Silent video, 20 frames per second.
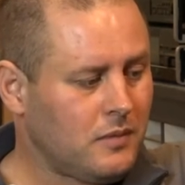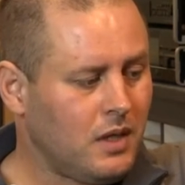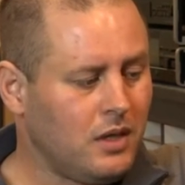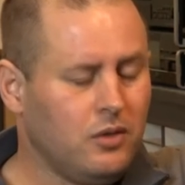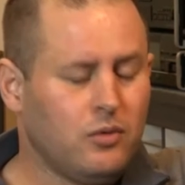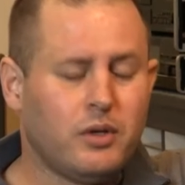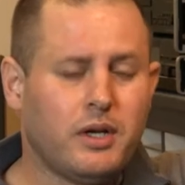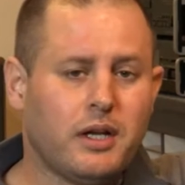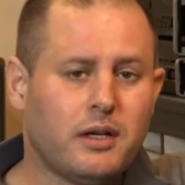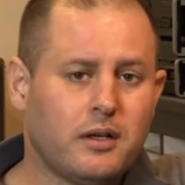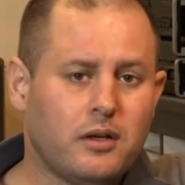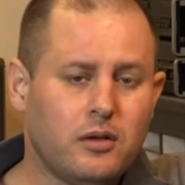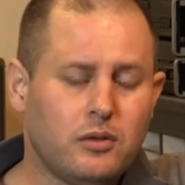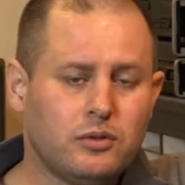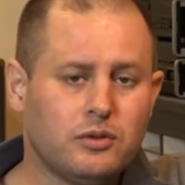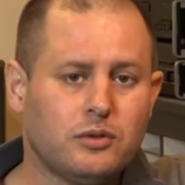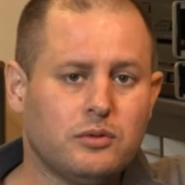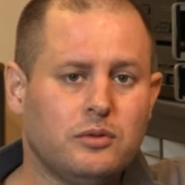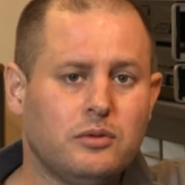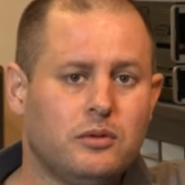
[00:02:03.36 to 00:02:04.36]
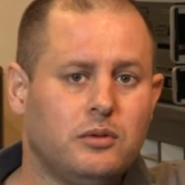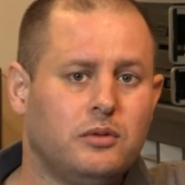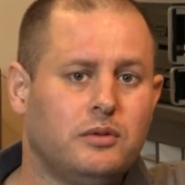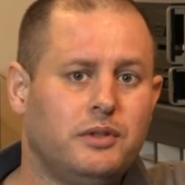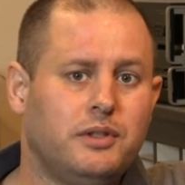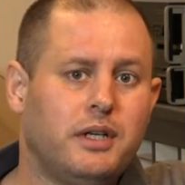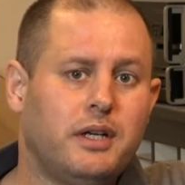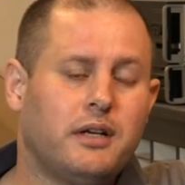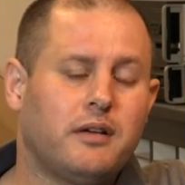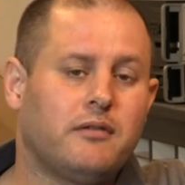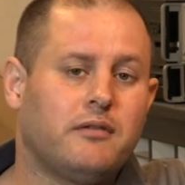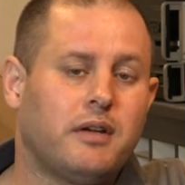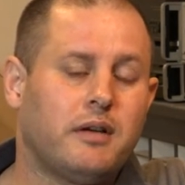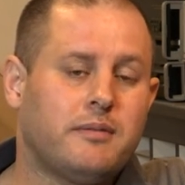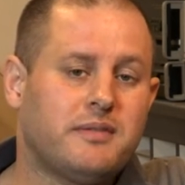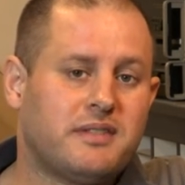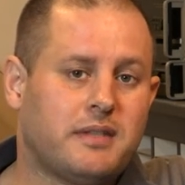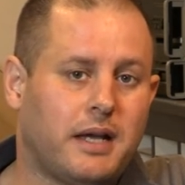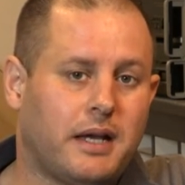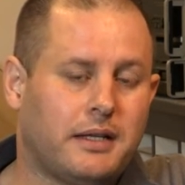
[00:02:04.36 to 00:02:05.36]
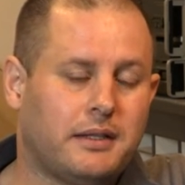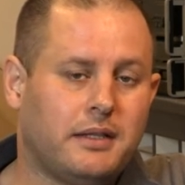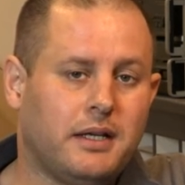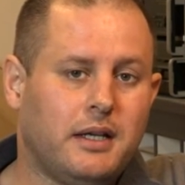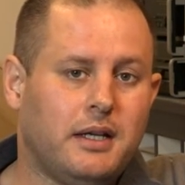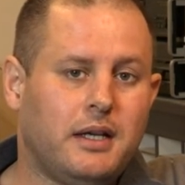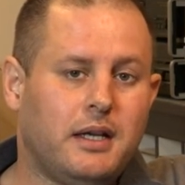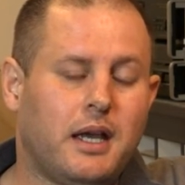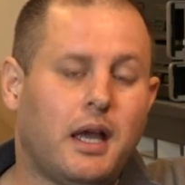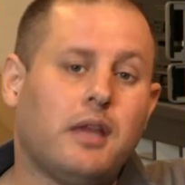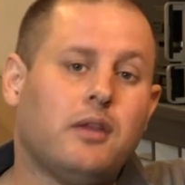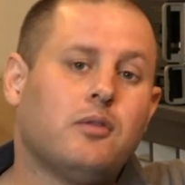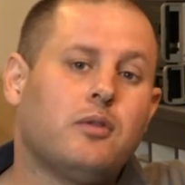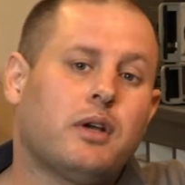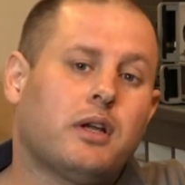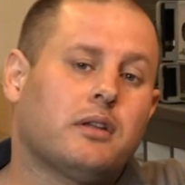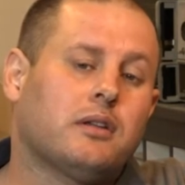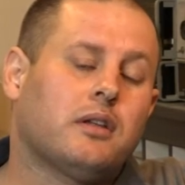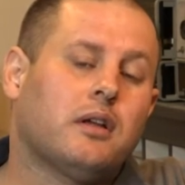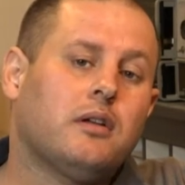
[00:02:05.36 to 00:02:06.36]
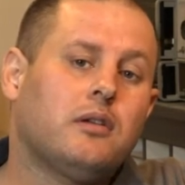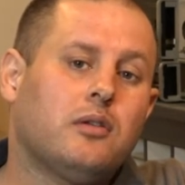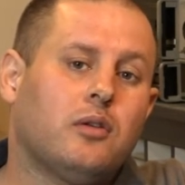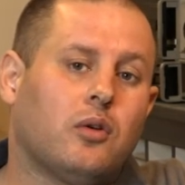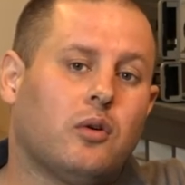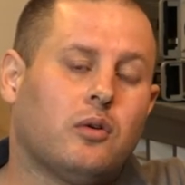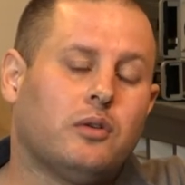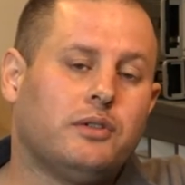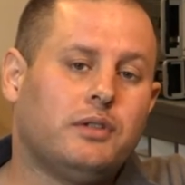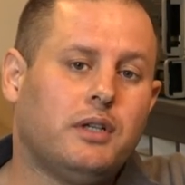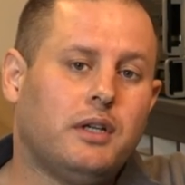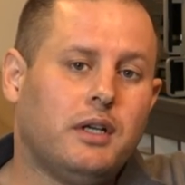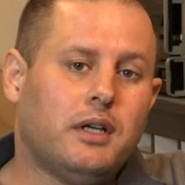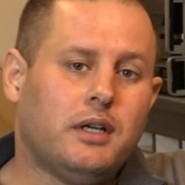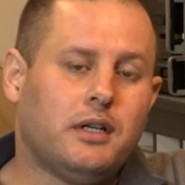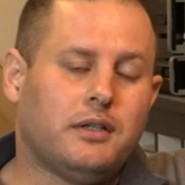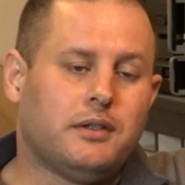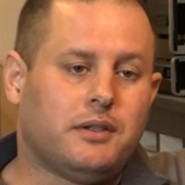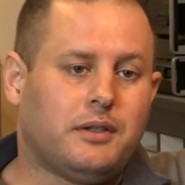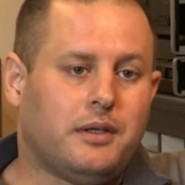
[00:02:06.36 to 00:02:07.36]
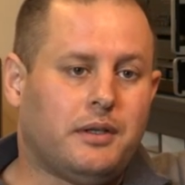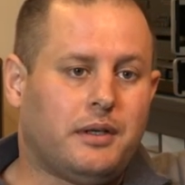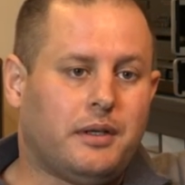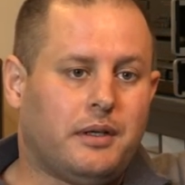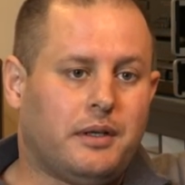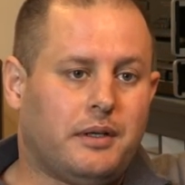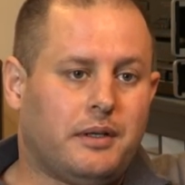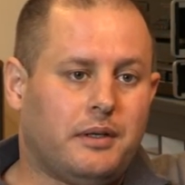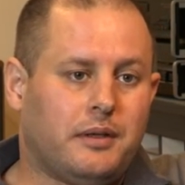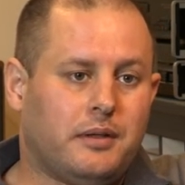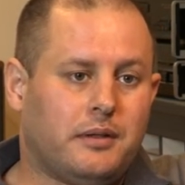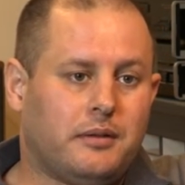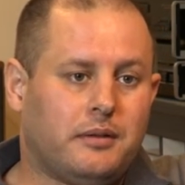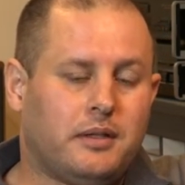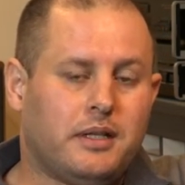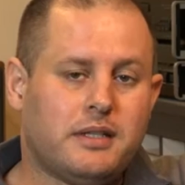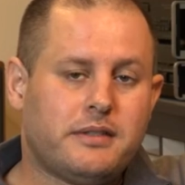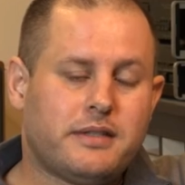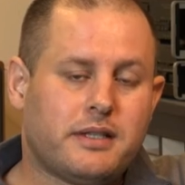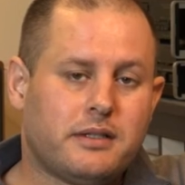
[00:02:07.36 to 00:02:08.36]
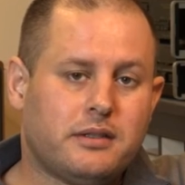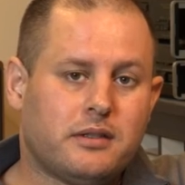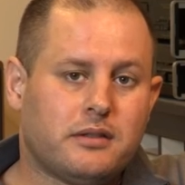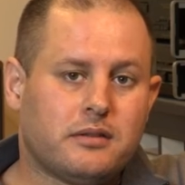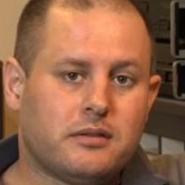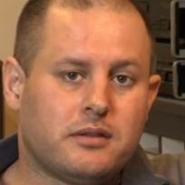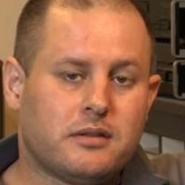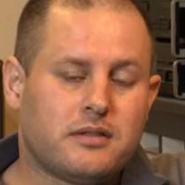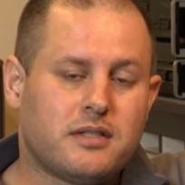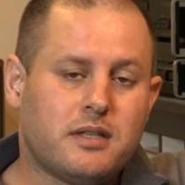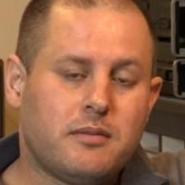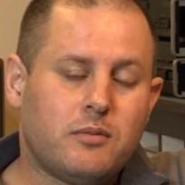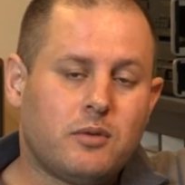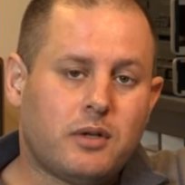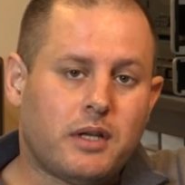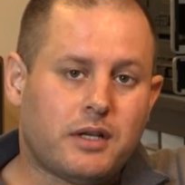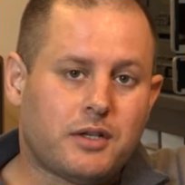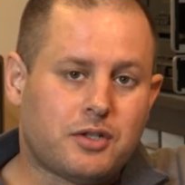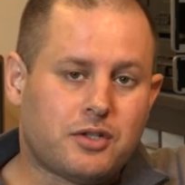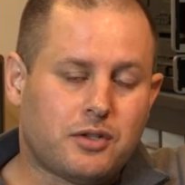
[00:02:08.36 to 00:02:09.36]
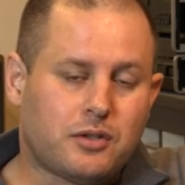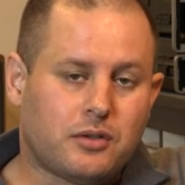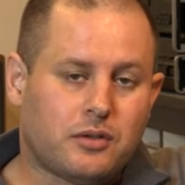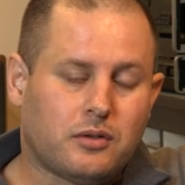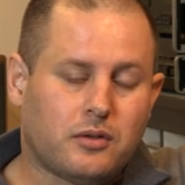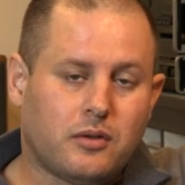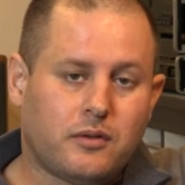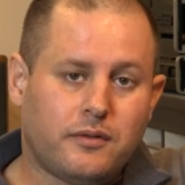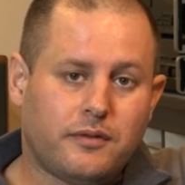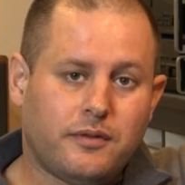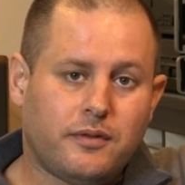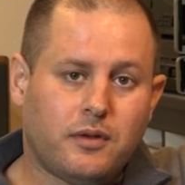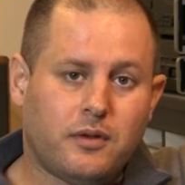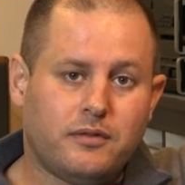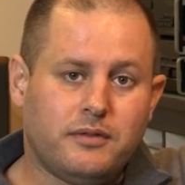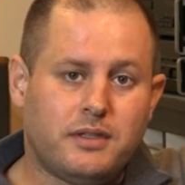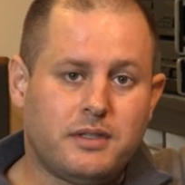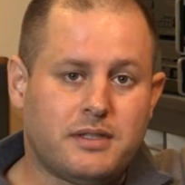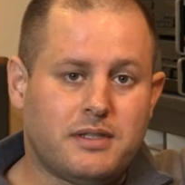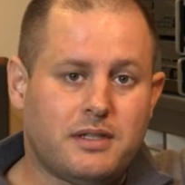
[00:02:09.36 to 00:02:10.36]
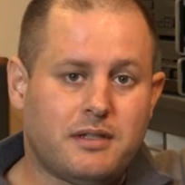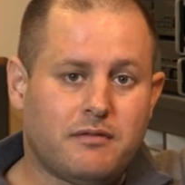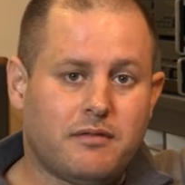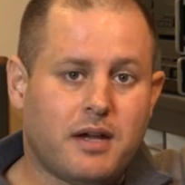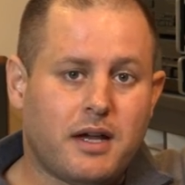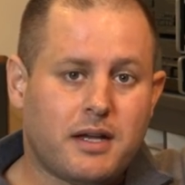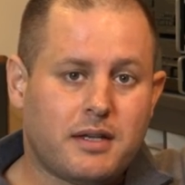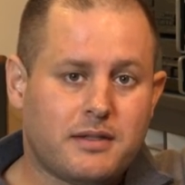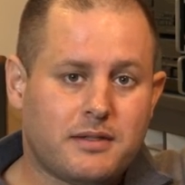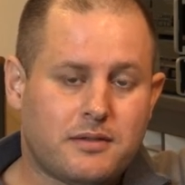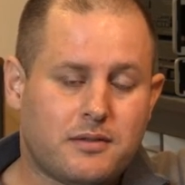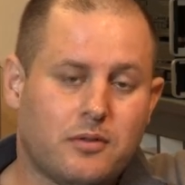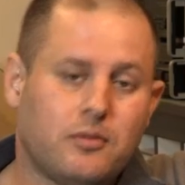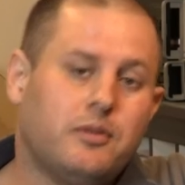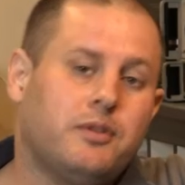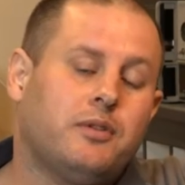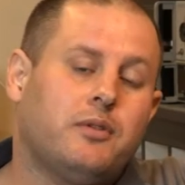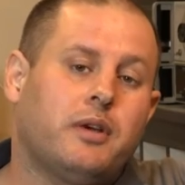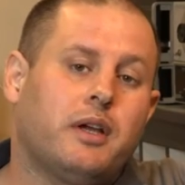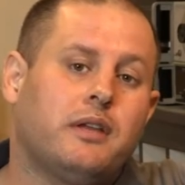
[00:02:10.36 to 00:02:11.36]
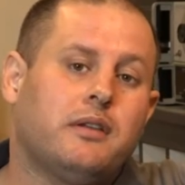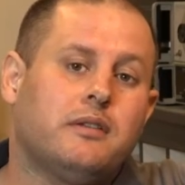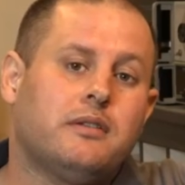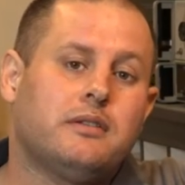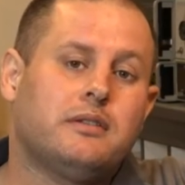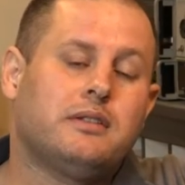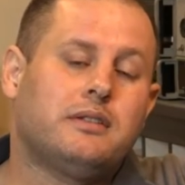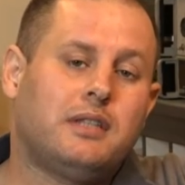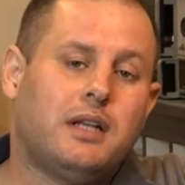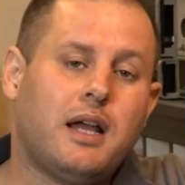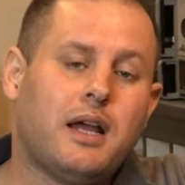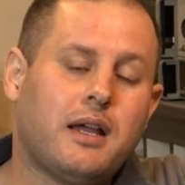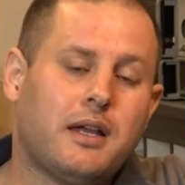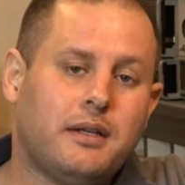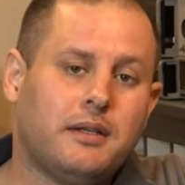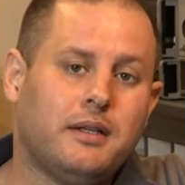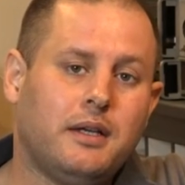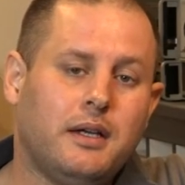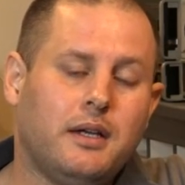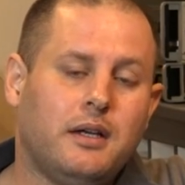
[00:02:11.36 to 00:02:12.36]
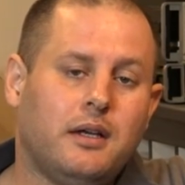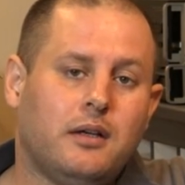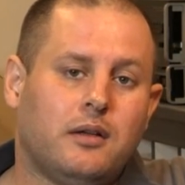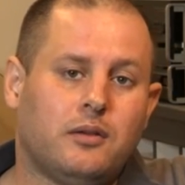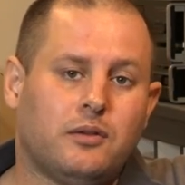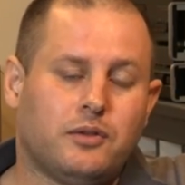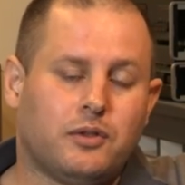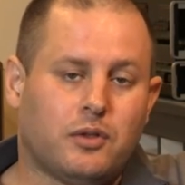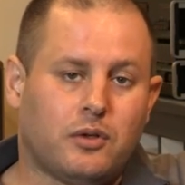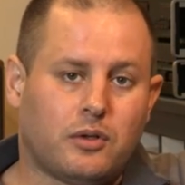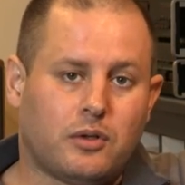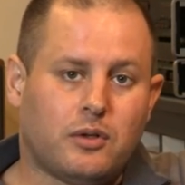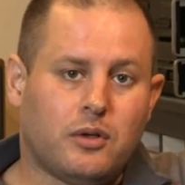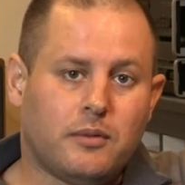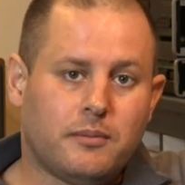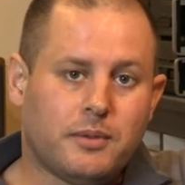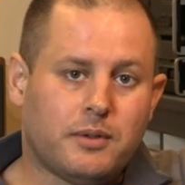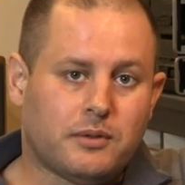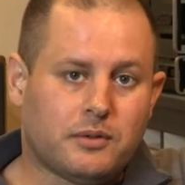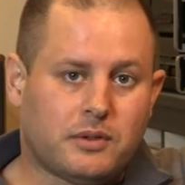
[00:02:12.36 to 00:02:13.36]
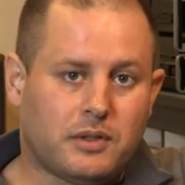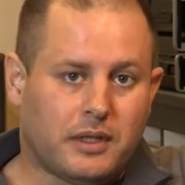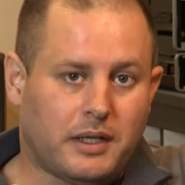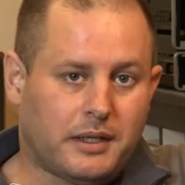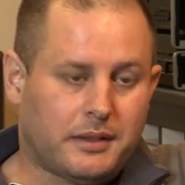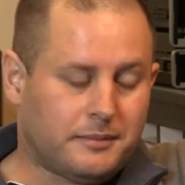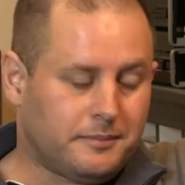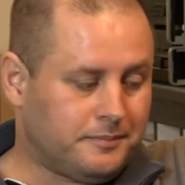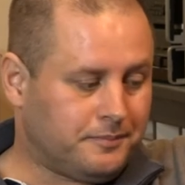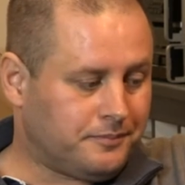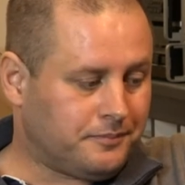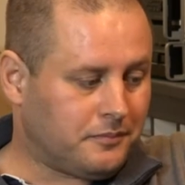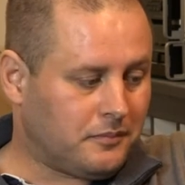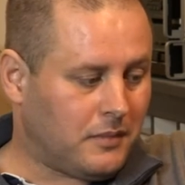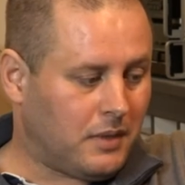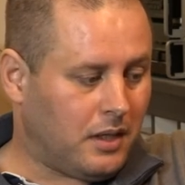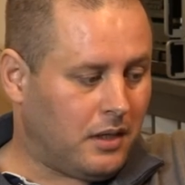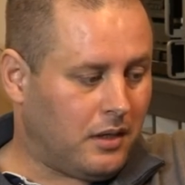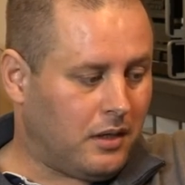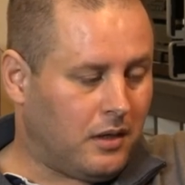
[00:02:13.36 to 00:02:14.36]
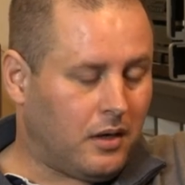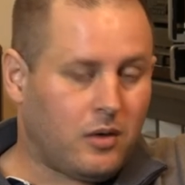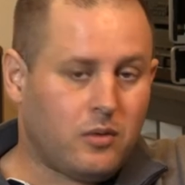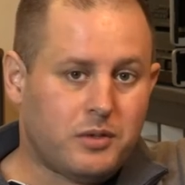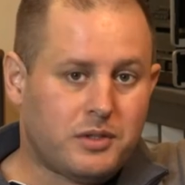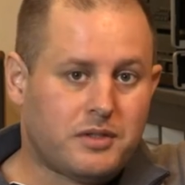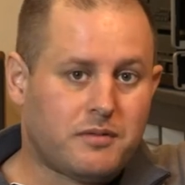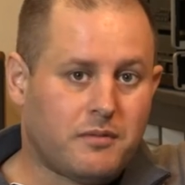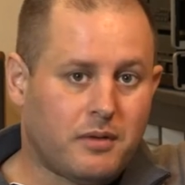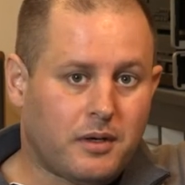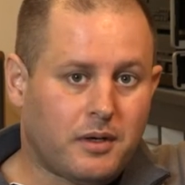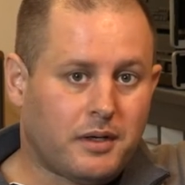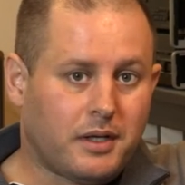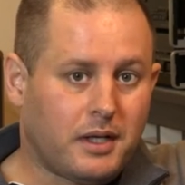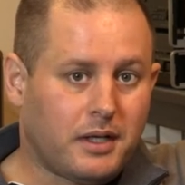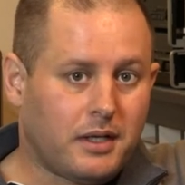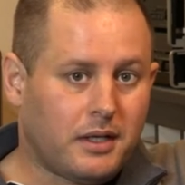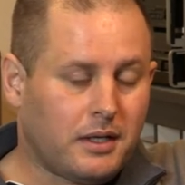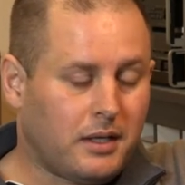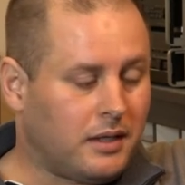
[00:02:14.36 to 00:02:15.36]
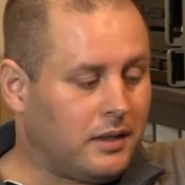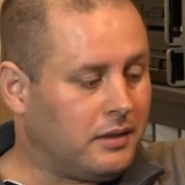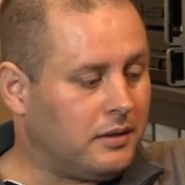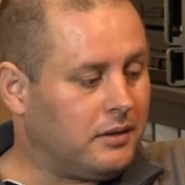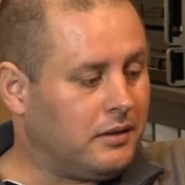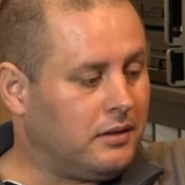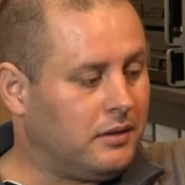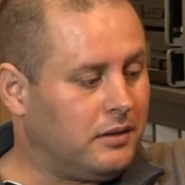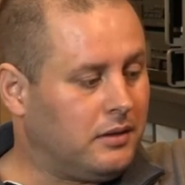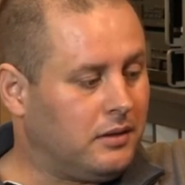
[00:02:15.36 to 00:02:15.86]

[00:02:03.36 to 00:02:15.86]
You can go to their website and you can download the, let's say, the simulation of this device, so you can try on your computer how it's working and